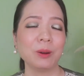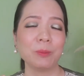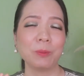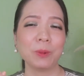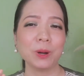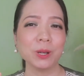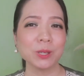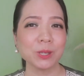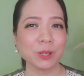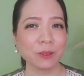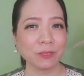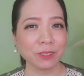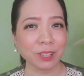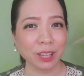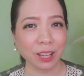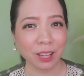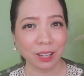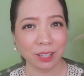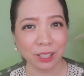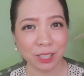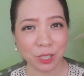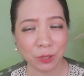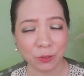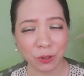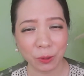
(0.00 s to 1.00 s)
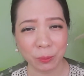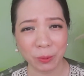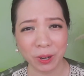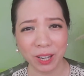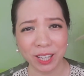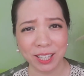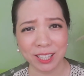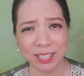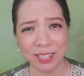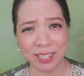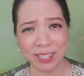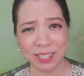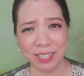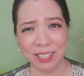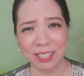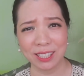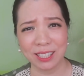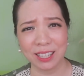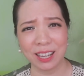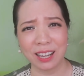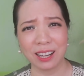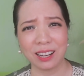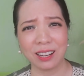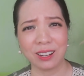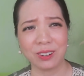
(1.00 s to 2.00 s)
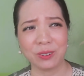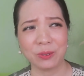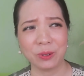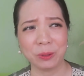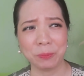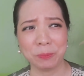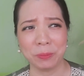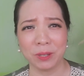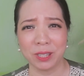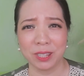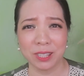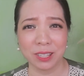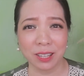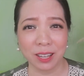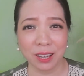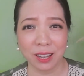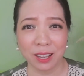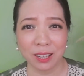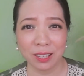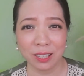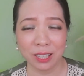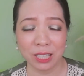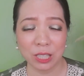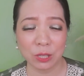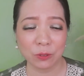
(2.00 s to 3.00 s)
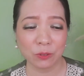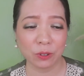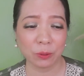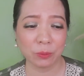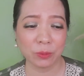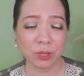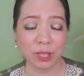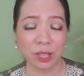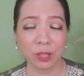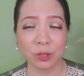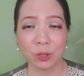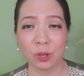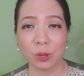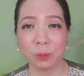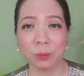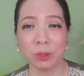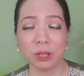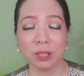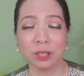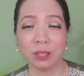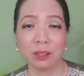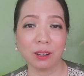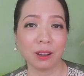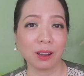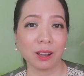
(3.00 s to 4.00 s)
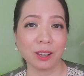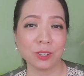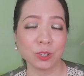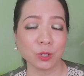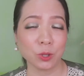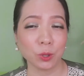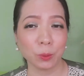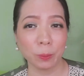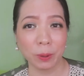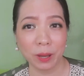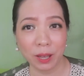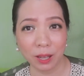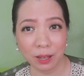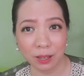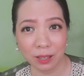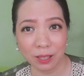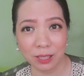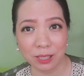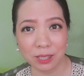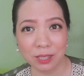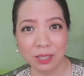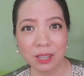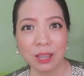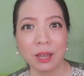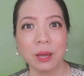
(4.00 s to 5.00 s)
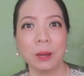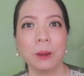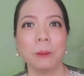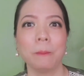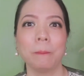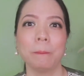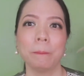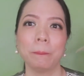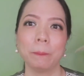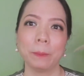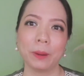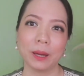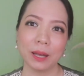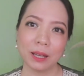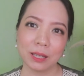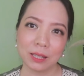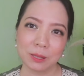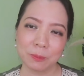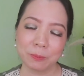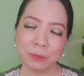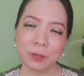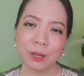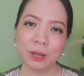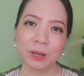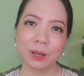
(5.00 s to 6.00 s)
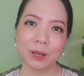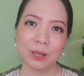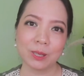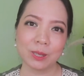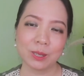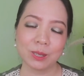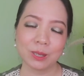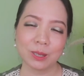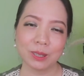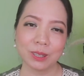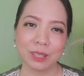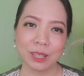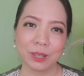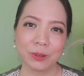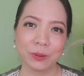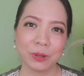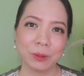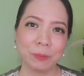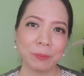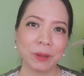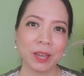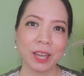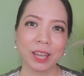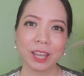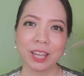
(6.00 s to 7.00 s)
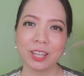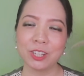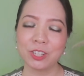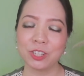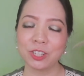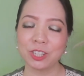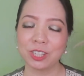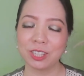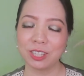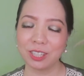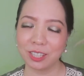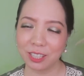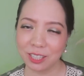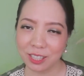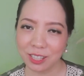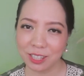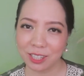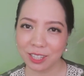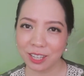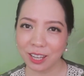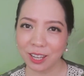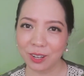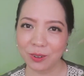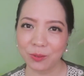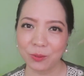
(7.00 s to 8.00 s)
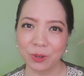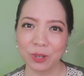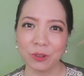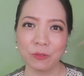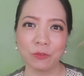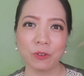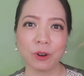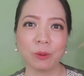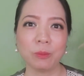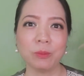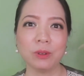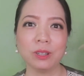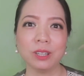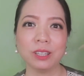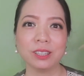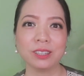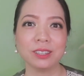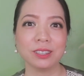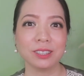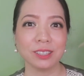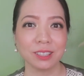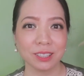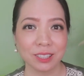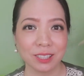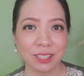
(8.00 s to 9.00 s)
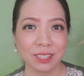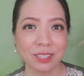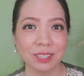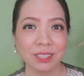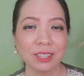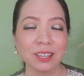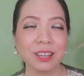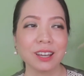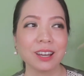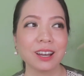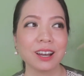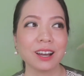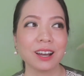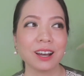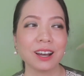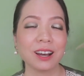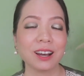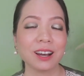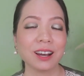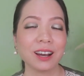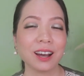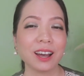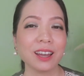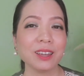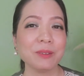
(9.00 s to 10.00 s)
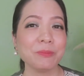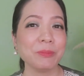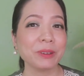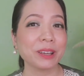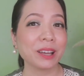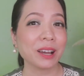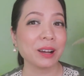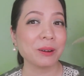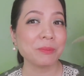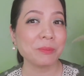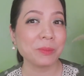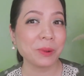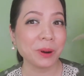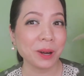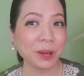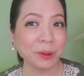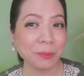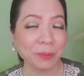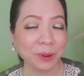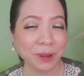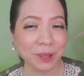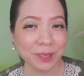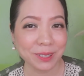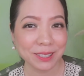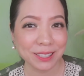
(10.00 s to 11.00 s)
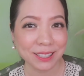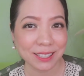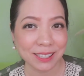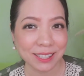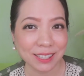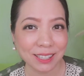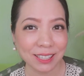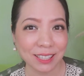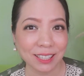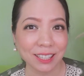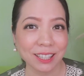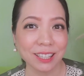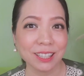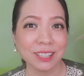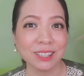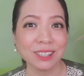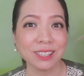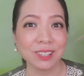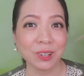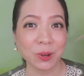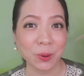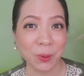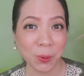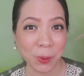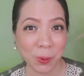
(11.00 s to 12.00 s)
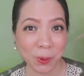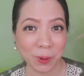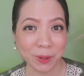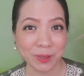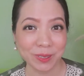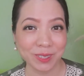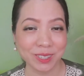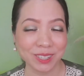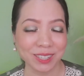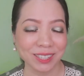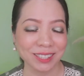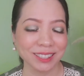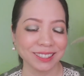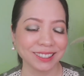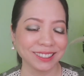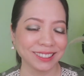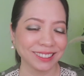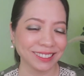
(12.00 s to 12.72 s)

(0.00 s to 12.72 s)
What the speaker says: most of the colors from what I see are repeated colors from their normal eyeshadow palettes, but because they repackaged this and reformulate this, I become more and more interested in the quads.